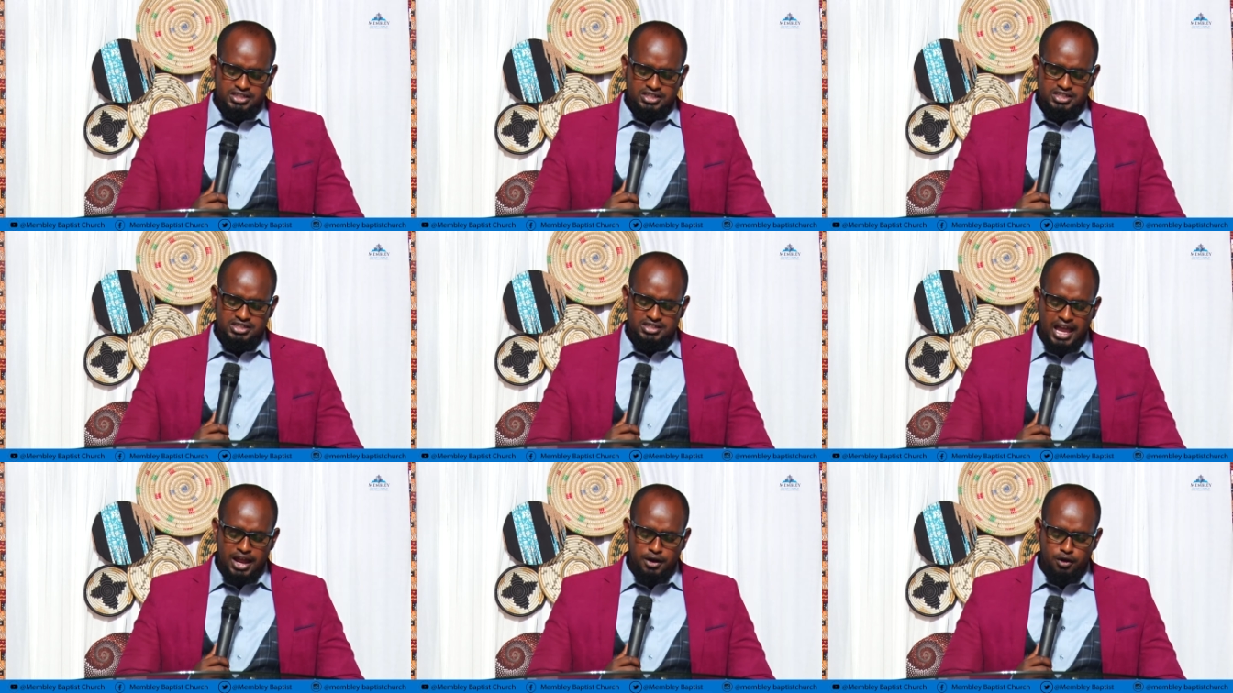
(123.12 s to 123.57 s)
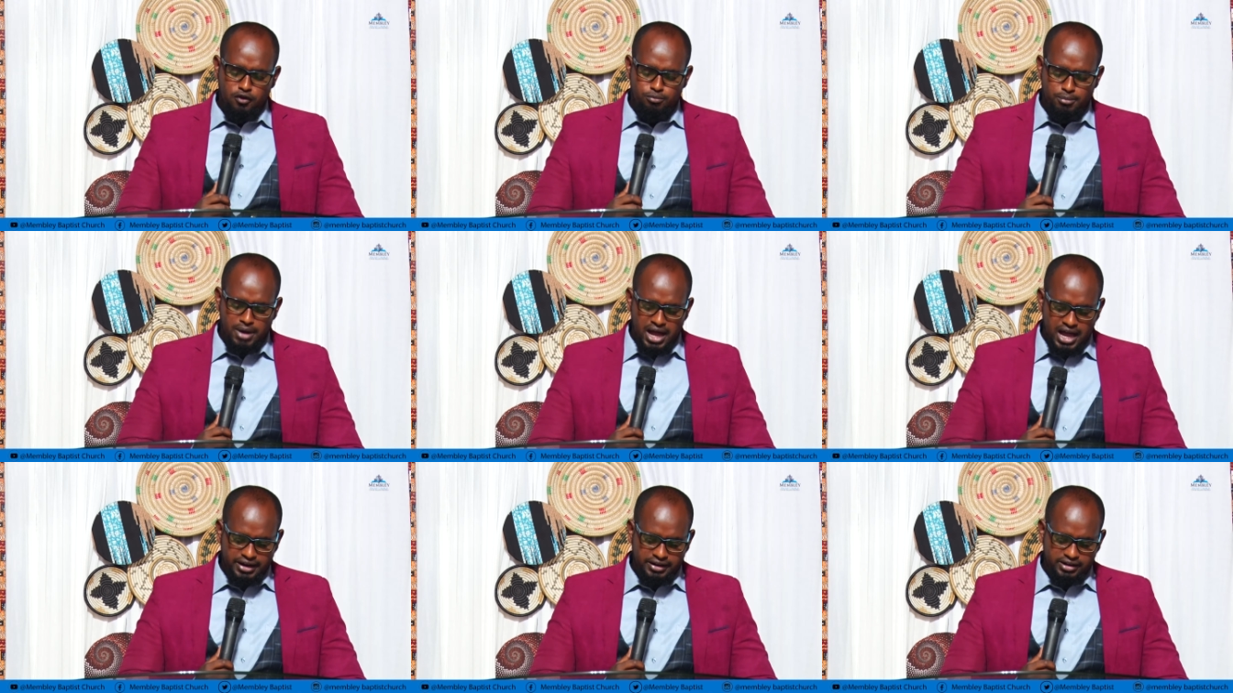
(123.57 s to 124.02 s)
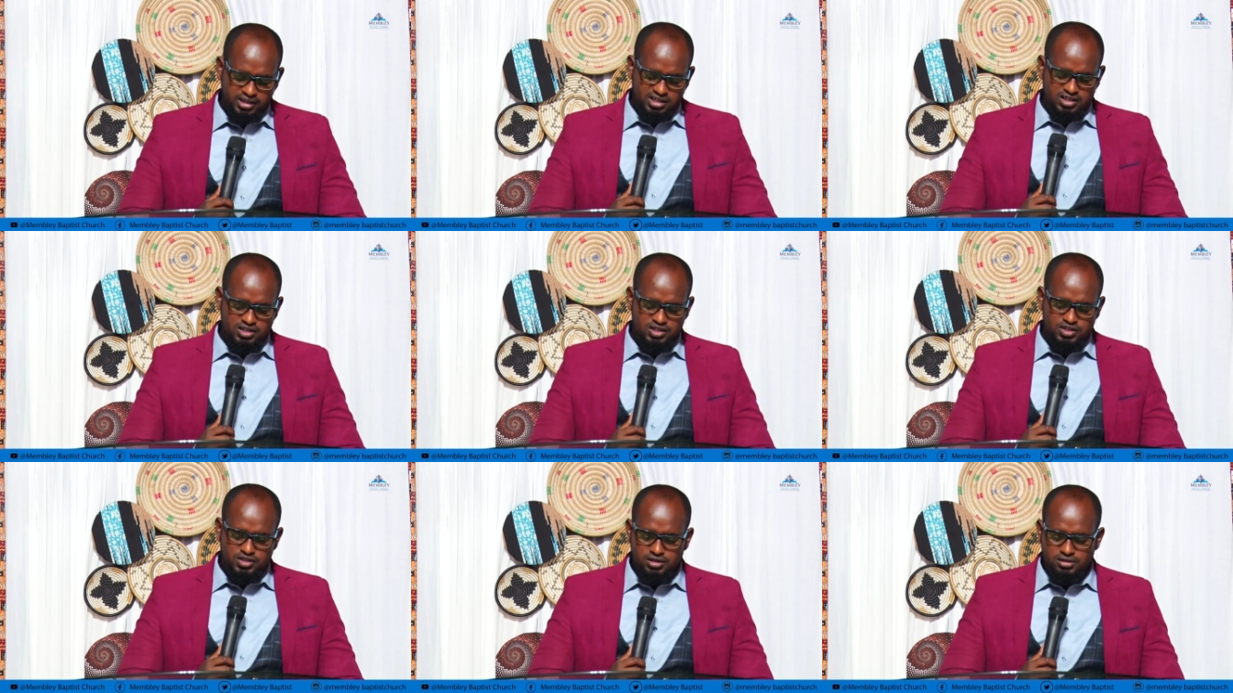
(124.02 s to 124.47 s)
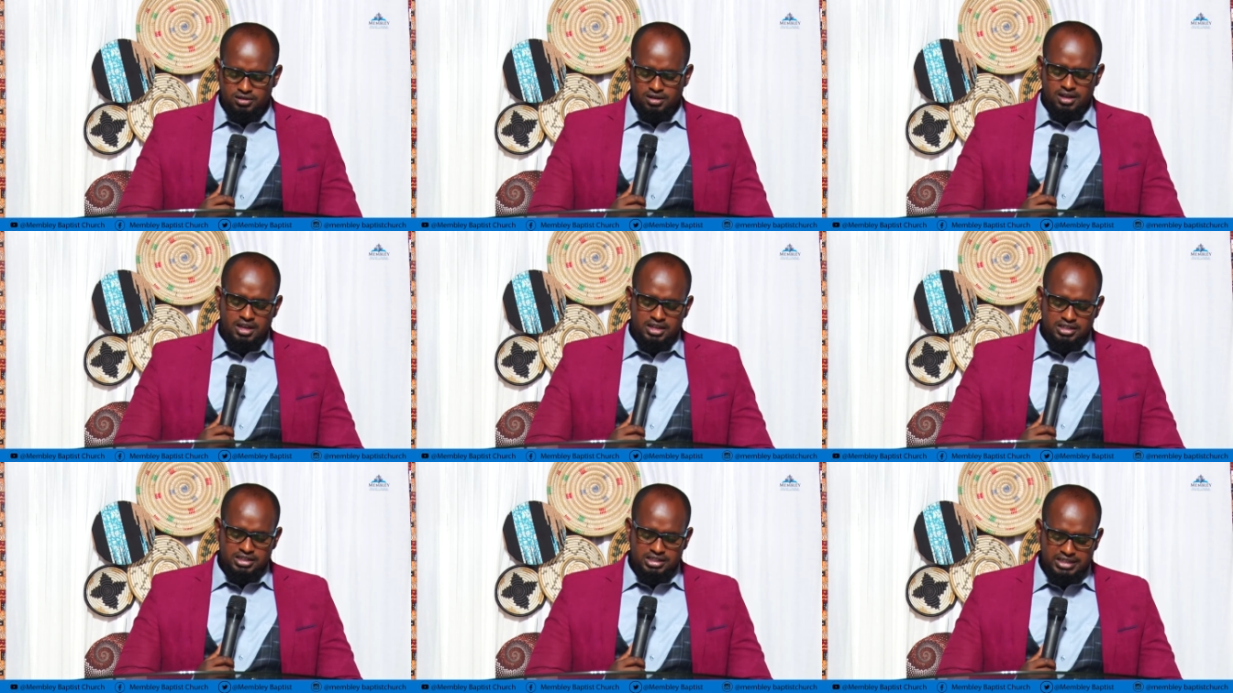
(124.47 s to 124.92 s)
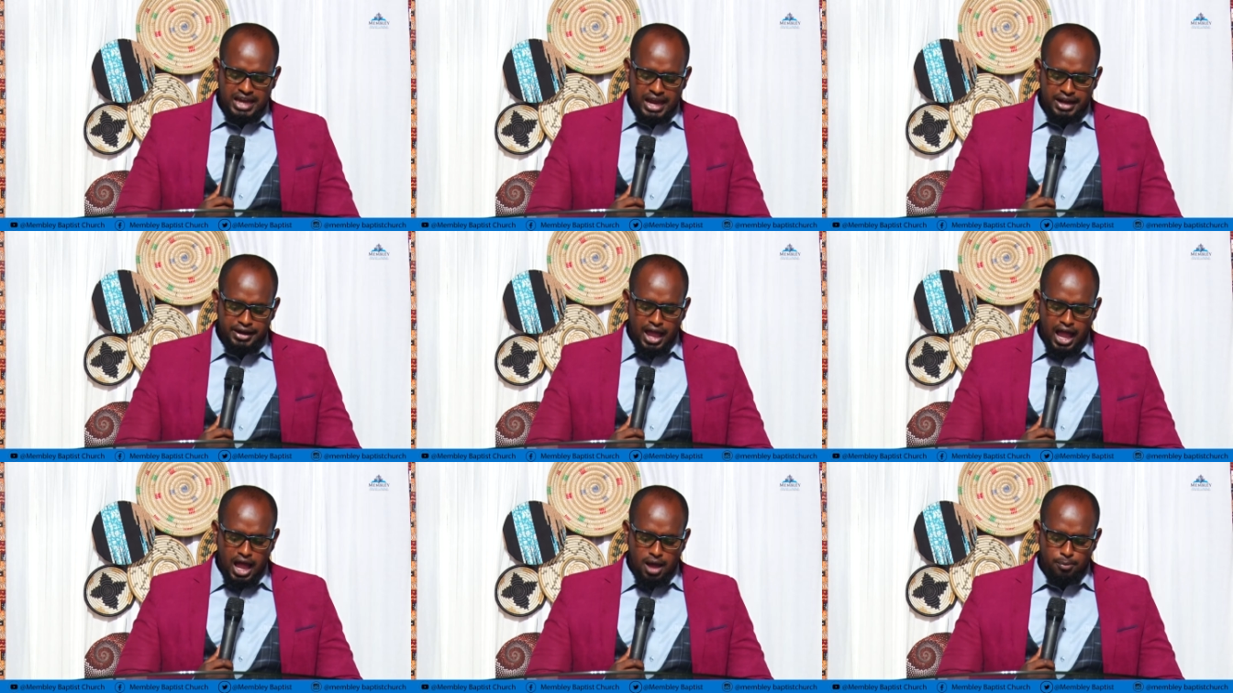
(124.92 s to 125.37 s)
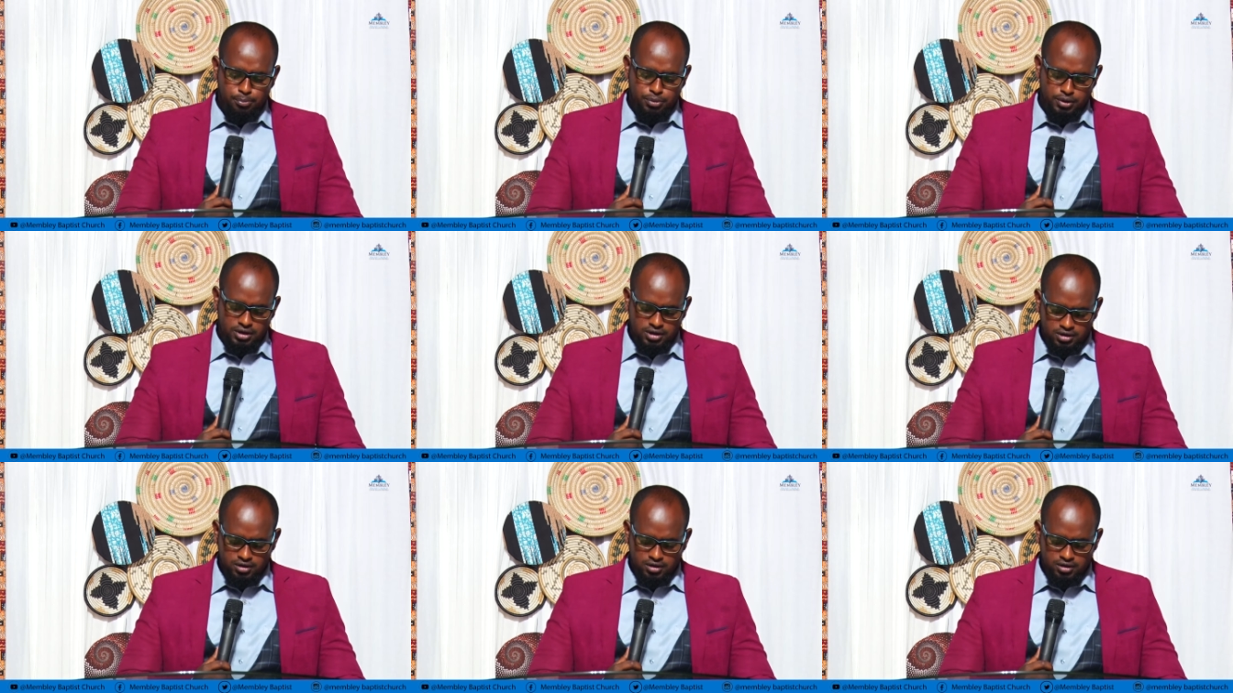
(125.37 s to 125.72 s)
son of man, stand up